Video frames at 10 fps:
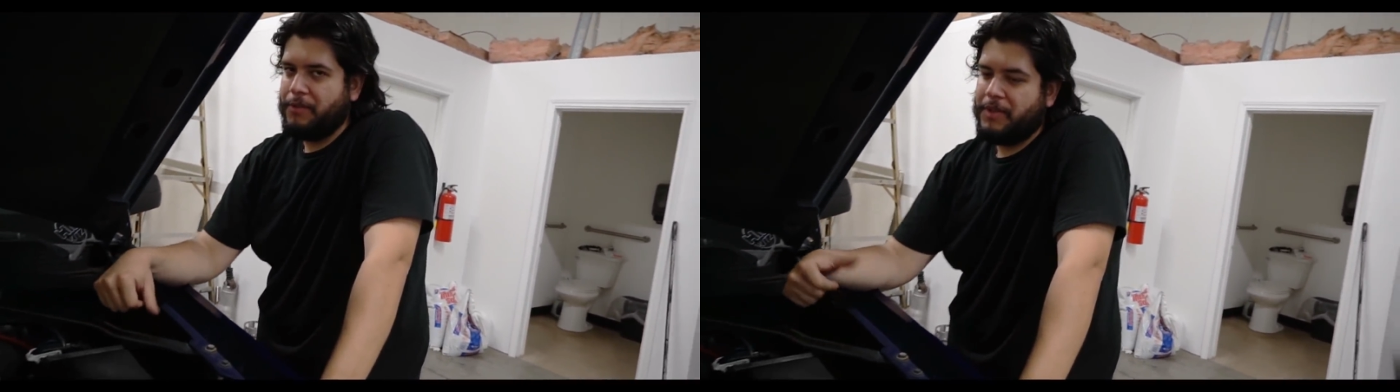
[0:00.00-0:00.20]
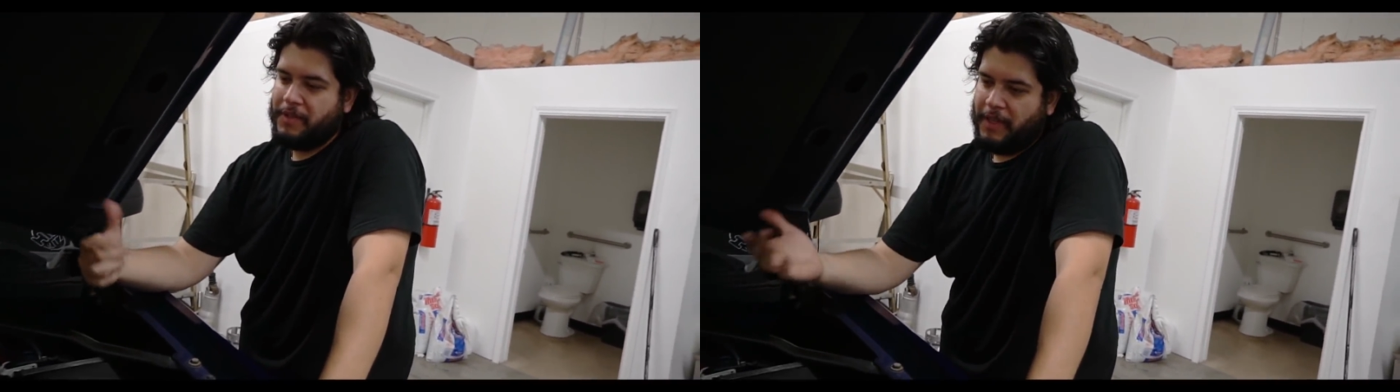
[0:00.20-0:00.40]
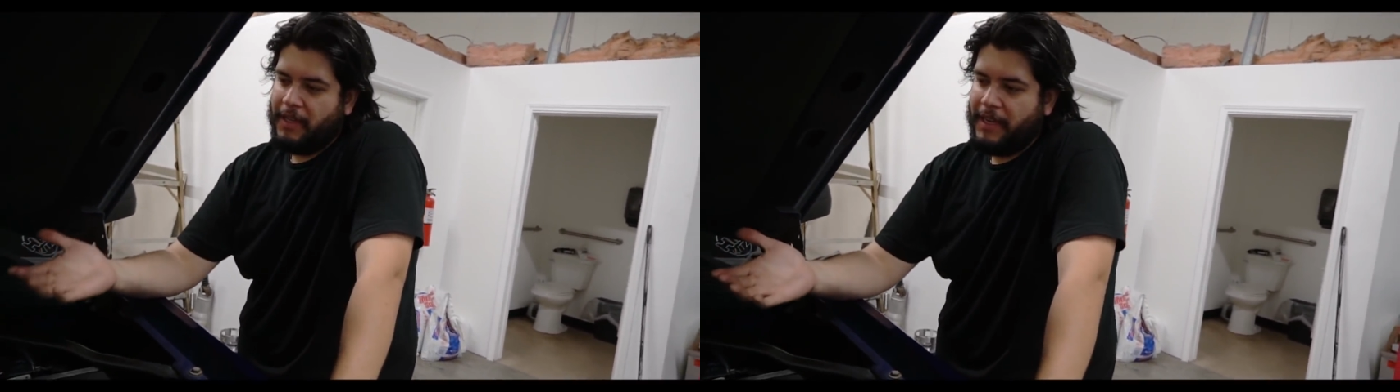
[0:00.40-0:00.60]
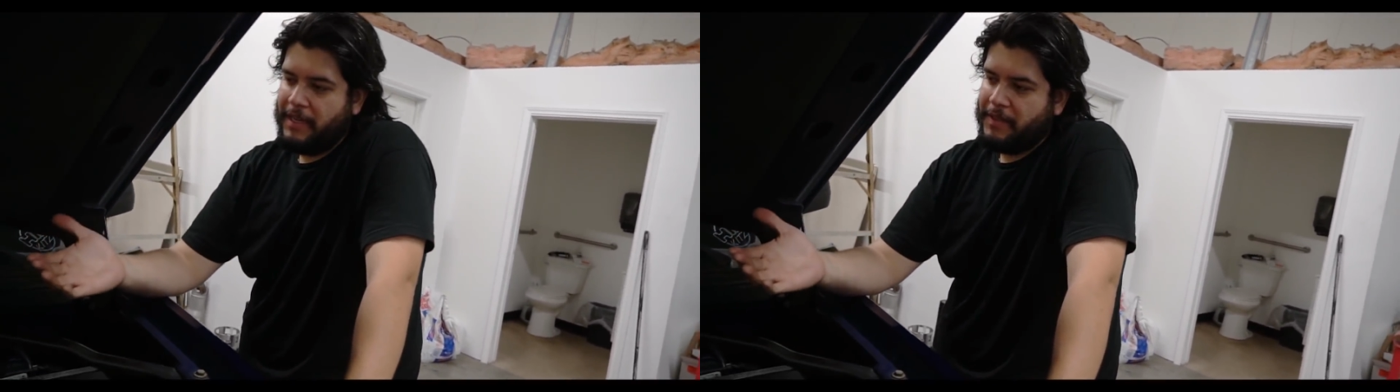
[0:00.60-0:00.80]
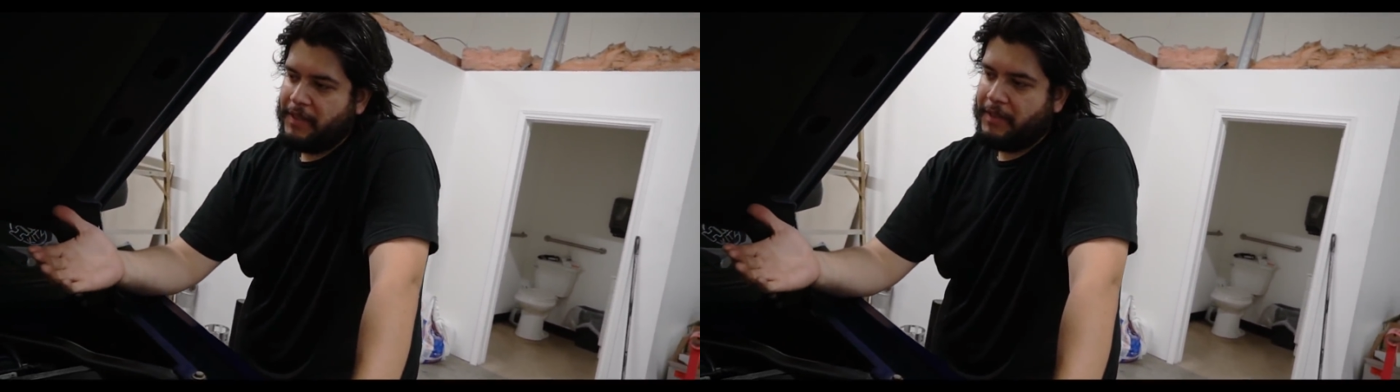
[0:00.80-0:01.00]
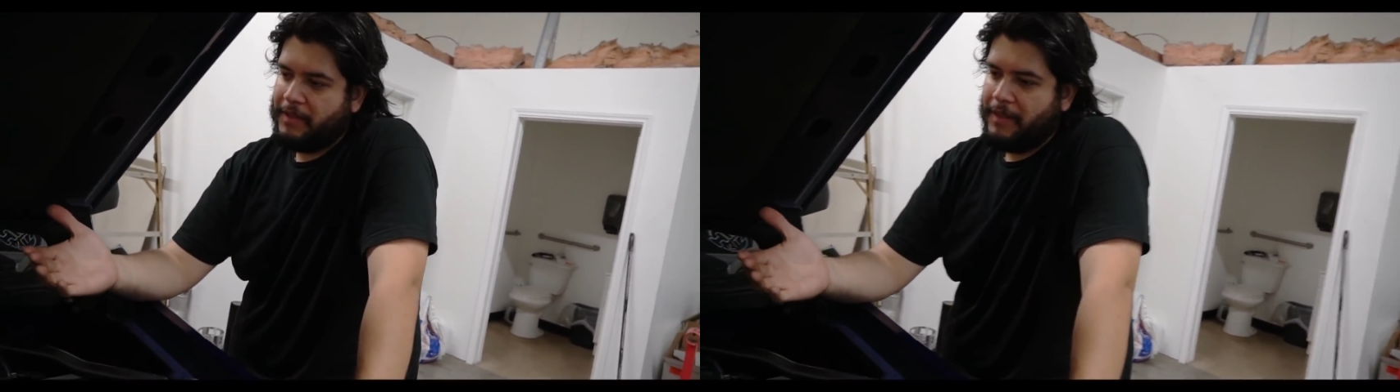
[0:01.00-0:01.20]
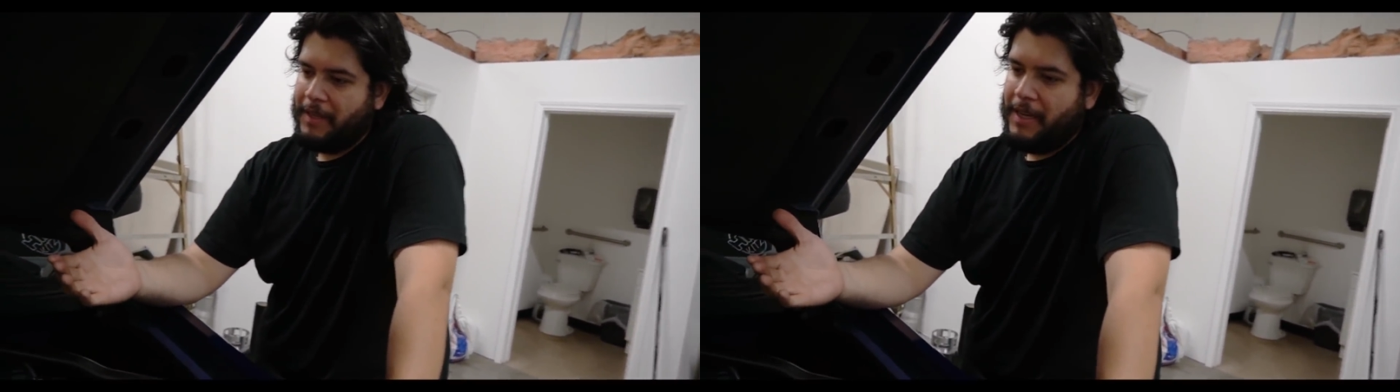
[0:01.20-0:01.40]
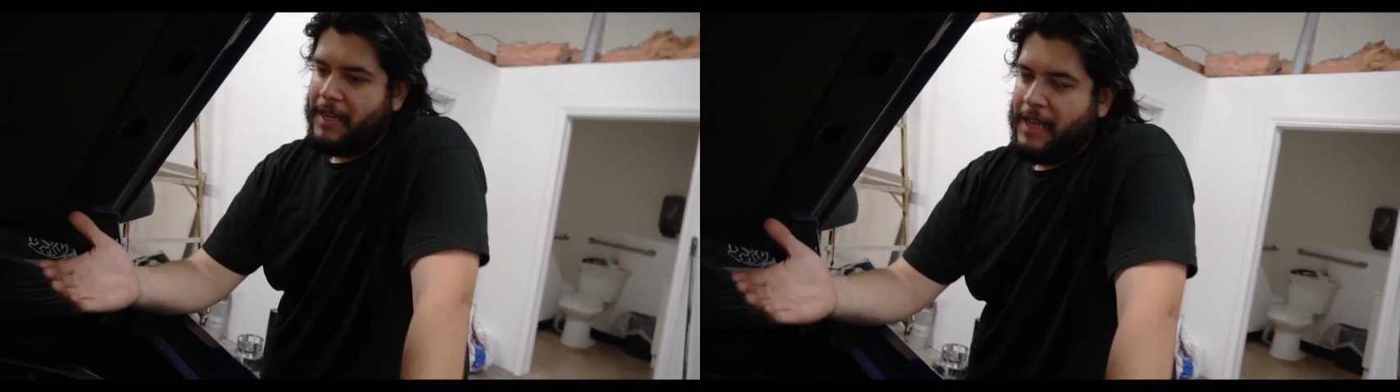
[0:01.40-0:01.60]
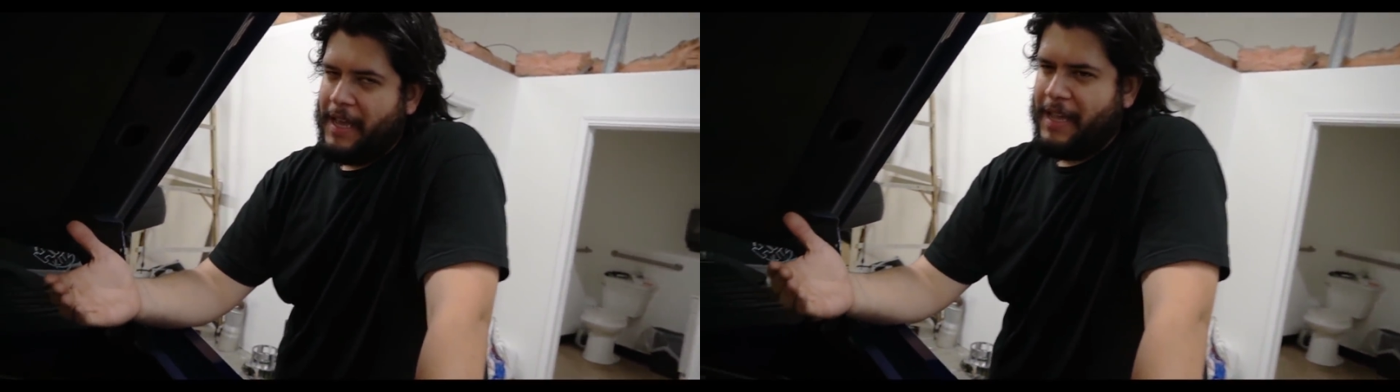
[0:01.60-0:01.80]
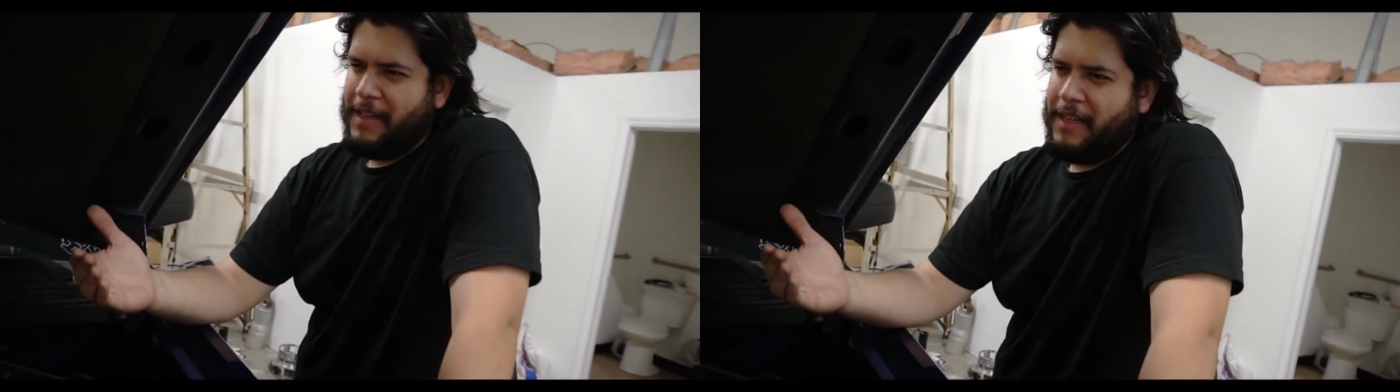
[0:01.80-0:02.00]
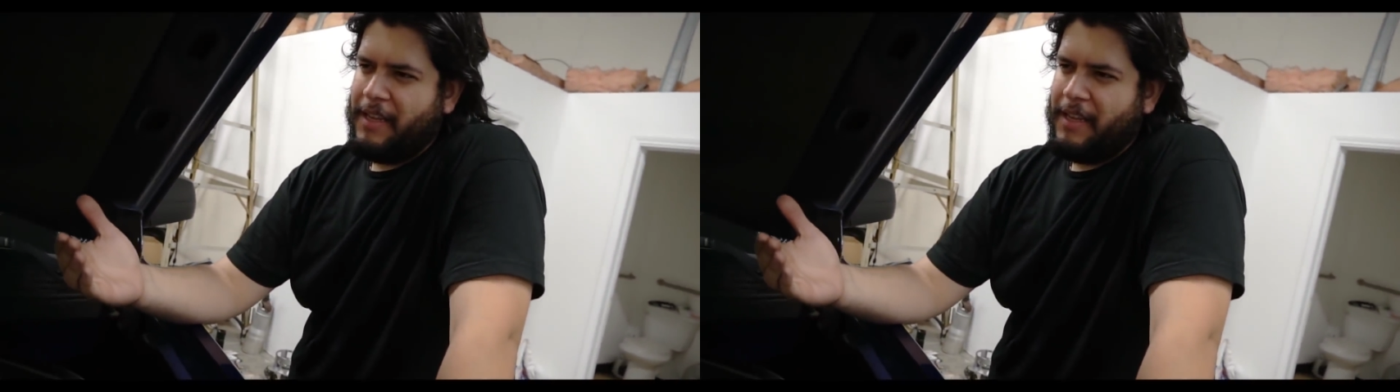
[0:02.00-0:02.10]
which is the L86, and the